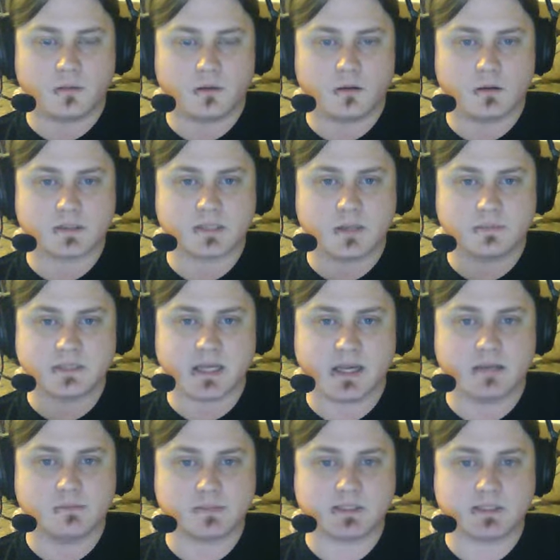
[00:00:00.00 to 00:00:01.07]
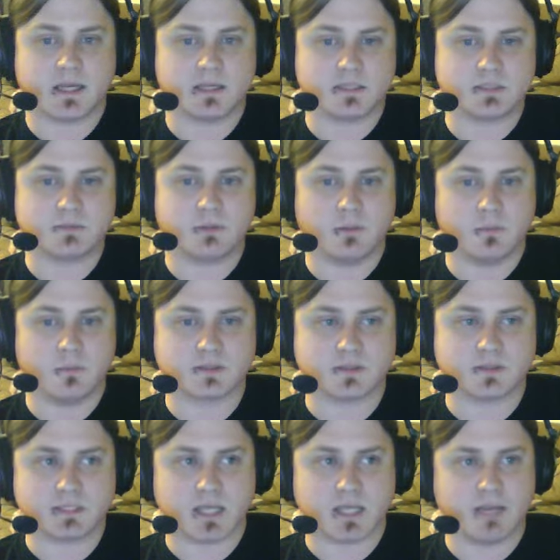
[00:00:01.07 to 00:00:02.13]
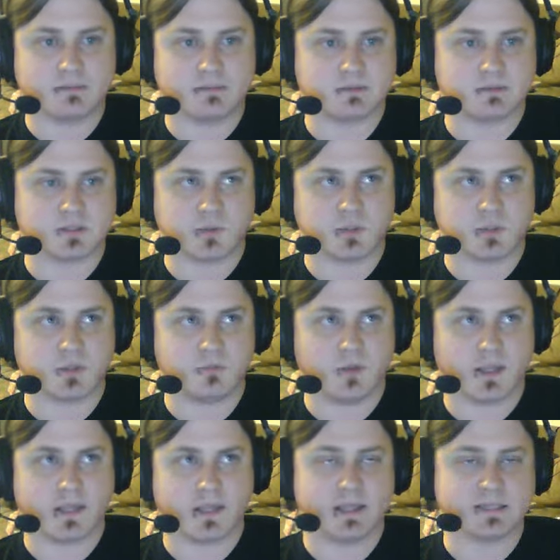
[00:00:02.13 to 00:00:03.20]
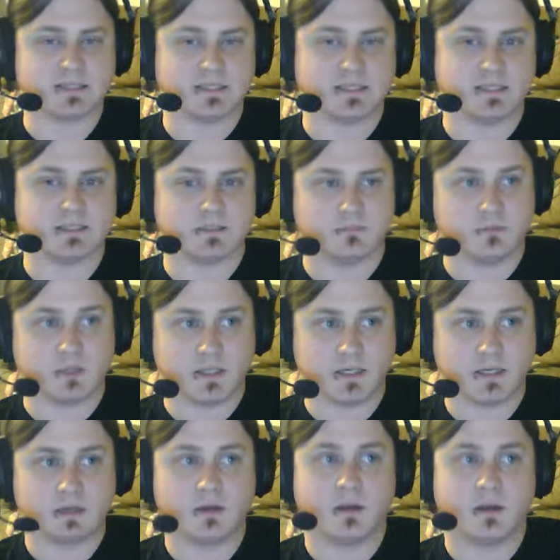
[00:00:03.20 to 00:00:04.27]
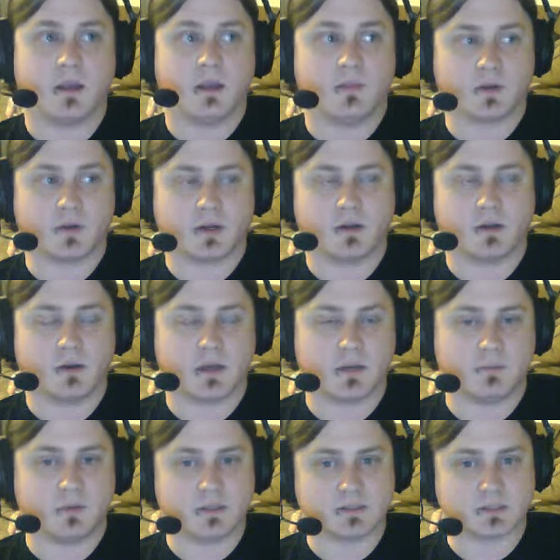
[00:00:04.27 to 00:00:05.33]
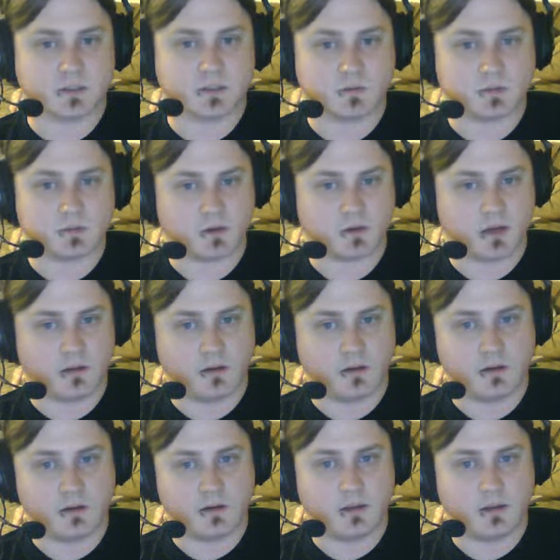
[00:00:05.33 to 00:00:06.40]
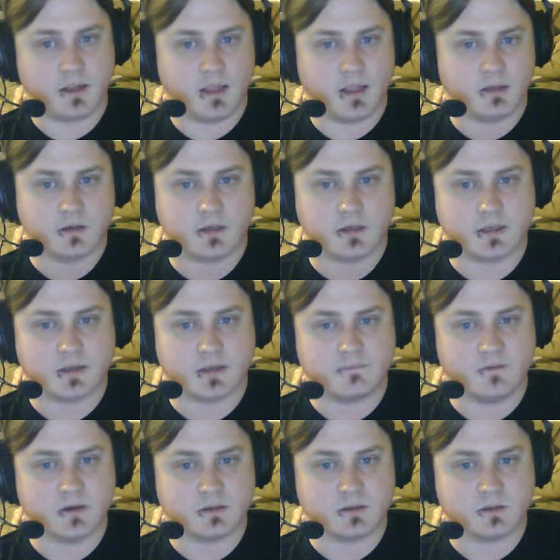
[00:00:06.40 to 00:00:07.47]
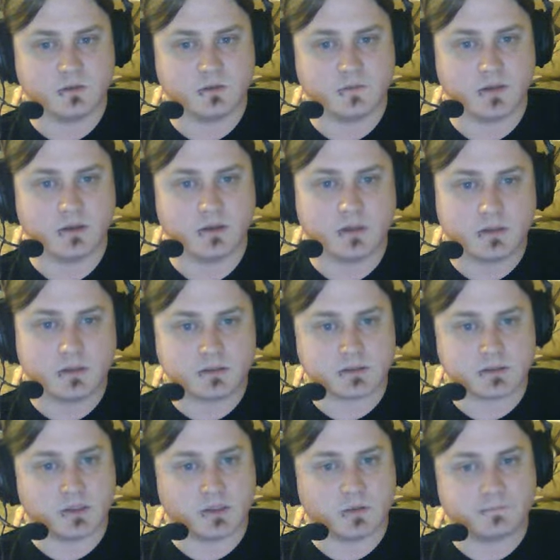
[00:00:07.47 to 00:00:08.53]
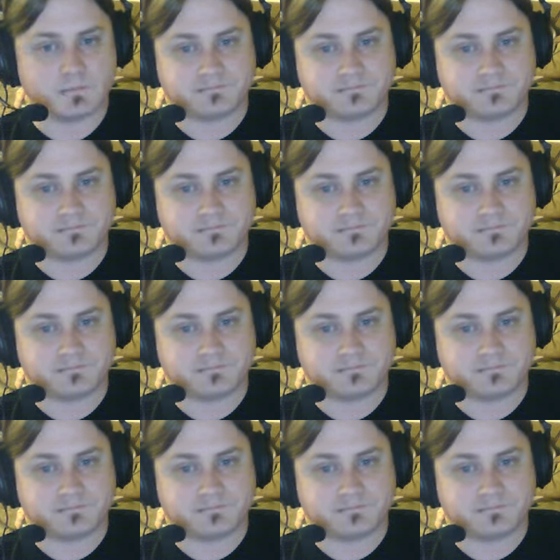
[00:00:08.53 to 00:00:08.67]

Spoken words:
sometimes, yes, but most of the time, especially when you're playing against a decent player, they're going to know how to play circles around it, and you're going to get fucked over. So